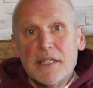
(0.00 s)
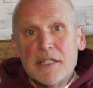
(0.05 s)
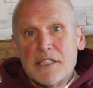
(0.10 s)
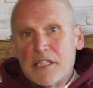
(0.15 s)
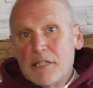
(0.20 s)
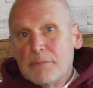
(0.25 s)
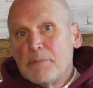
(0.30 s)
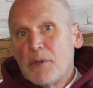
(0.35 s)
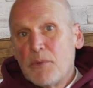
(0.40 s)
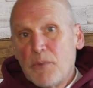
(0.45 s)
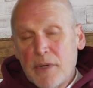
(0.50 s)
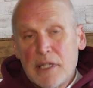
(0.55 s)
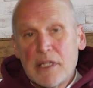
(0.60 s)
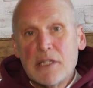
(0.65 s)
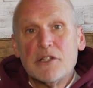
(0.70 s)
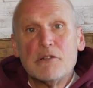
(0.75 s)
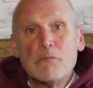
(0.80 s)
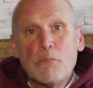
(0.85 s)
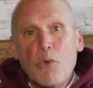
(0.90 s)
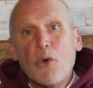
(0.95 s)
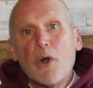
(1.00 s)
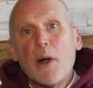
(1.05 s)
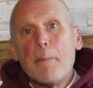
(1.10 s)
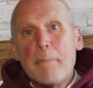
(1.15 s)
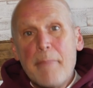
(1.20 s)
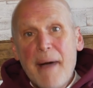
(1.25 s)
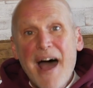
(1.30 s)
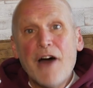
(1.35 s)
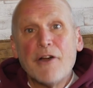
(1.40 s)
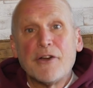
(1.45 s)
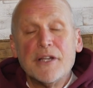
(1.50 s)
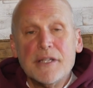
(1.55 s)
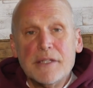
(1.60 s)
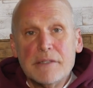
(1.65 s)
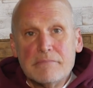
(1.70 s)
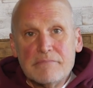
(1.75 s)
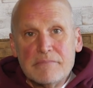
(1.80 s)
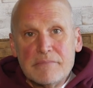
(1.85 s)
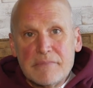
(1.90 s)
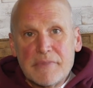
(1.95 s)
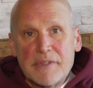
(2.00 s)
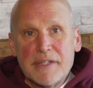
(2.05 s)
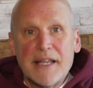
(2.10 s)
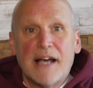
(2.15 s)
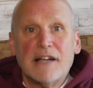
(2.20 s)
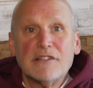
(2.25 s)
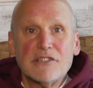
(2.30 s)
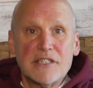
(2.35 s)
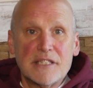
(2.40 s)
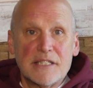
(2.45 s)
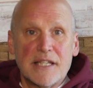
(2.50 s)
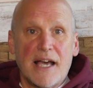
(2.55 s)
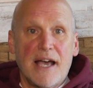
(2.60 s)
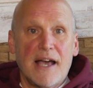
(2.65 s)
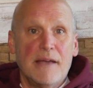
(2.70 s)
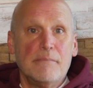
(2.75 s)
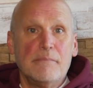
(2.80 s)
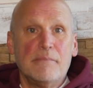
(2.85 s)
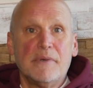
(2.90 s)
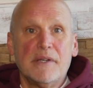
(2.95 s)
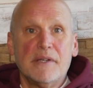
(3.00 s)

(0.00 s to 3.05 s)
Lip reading: simply want to learn more about it, now's the time.